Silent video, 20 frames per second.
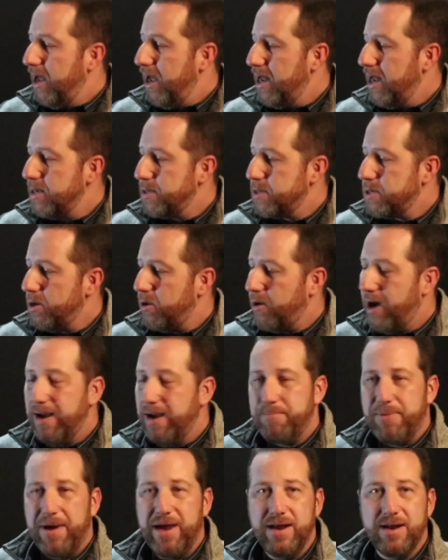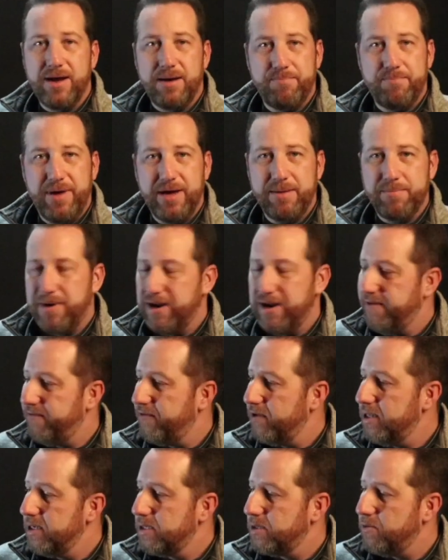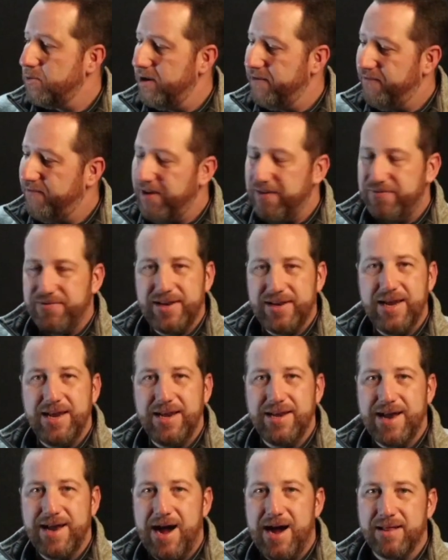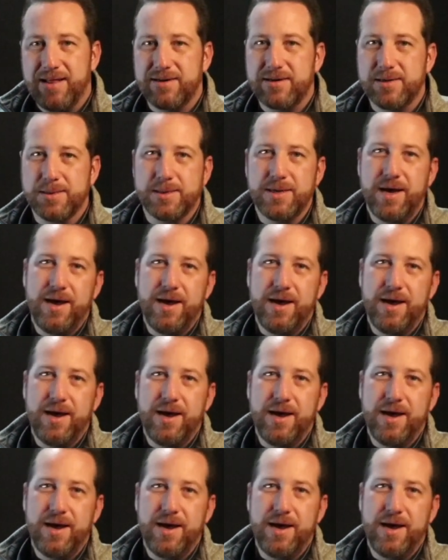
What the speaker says: And so I paid up big money for this one, $15.